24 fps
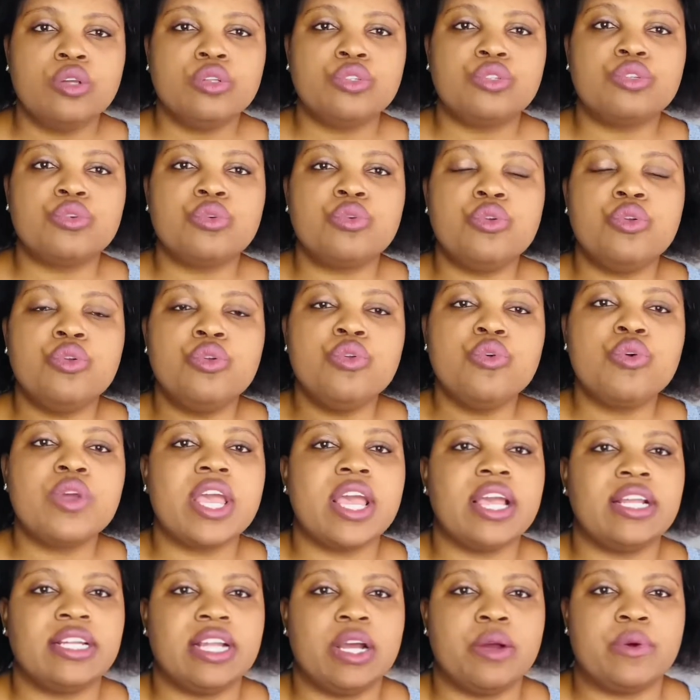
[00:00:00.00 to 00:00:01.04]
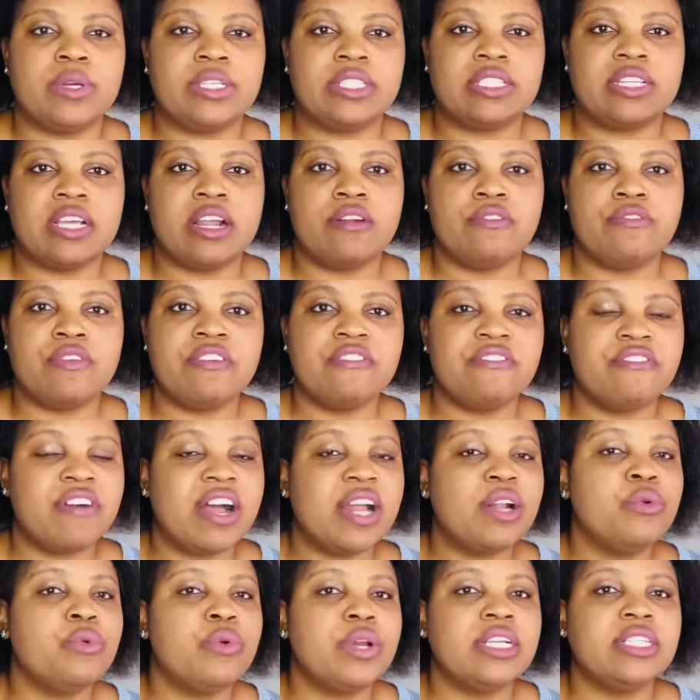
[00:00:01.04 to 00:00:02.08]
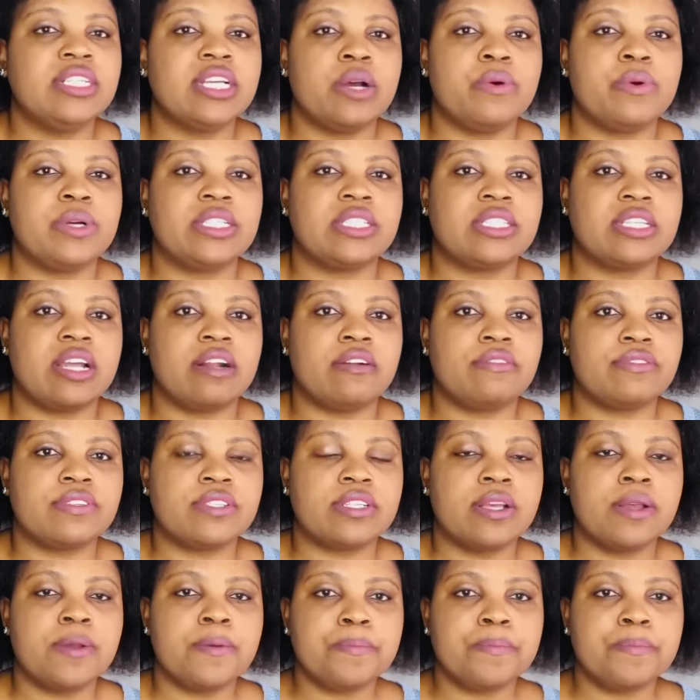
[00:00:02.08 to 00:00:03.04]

to look at ourselves, evaluate ourselves.